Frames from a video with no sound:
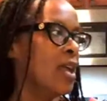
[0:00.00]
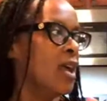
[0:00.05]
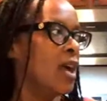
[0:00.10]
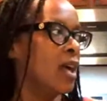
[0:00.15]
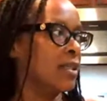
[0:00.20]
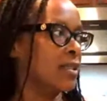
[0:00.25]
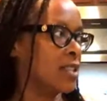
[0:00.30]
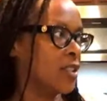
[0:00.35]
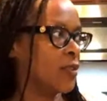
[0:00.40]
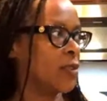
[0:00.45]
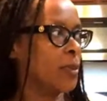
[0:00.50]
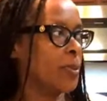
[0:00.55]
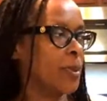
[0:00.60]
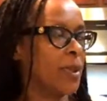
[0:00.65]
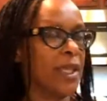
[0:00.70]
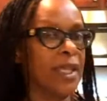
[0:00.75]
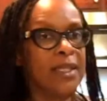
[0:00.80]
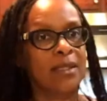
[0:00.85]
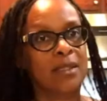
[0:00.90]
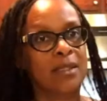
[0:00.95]
a different
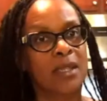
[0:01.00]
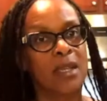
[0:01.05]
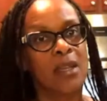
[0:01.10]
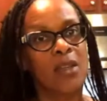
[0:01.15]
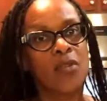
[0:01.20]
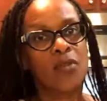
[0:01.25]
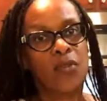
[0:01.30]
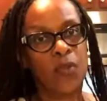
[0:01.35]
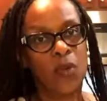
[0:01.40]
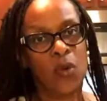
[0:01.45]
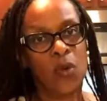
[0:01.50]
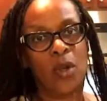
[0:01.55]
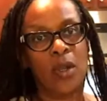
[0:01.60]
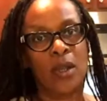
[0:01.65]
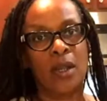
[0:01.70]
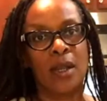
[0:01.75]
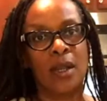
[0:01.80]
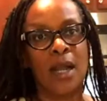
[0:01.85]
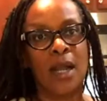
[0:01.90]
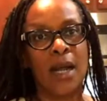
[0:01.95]
place
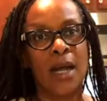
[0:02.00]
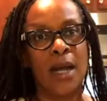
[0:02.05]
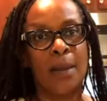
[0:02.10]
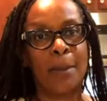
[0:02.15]
for uh,